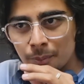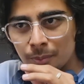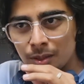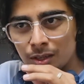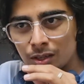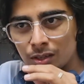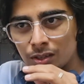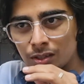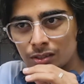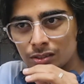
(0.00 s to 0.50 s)

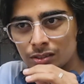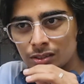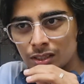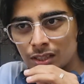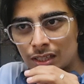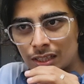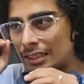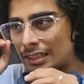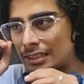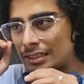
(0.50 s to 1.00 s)
because
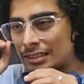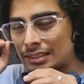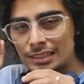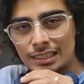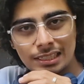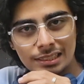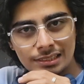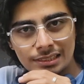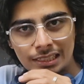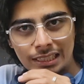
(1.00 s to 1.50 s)
he is
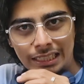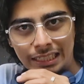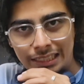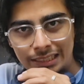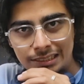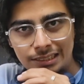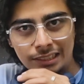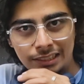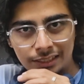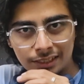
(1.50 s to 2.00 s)
just a
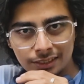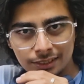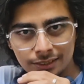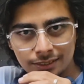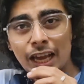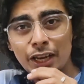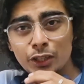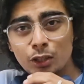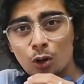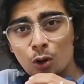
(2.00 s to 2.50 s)
lazy editor.
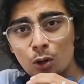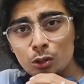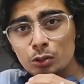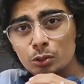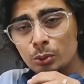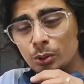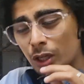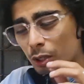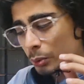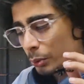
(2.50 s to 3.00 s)
And
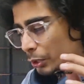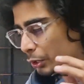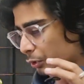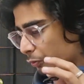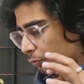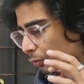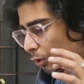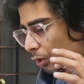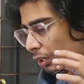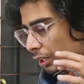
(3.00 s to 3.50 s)
also, you are going
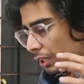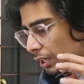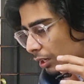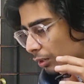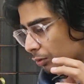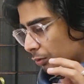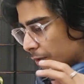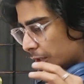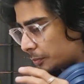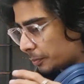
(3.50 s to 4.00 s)
to fall in
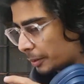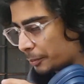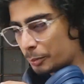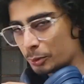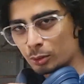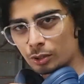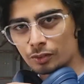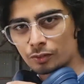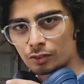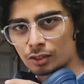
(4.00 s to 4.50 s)
love with my
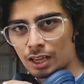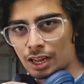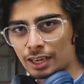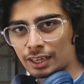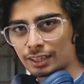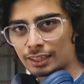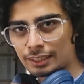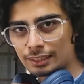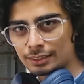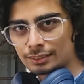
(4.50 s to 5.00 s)
beautiful
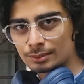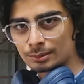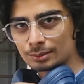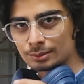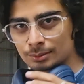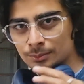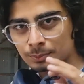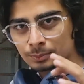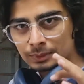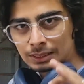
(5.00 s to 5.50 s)
handwriting.
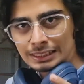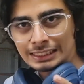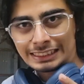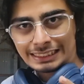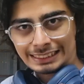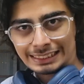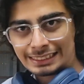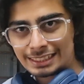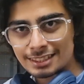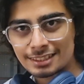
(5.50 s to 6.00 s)
So
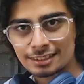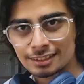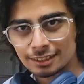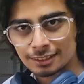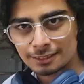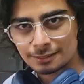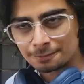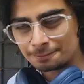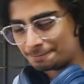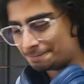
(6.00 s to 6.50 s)
let's
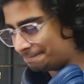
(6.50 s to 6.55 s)
start.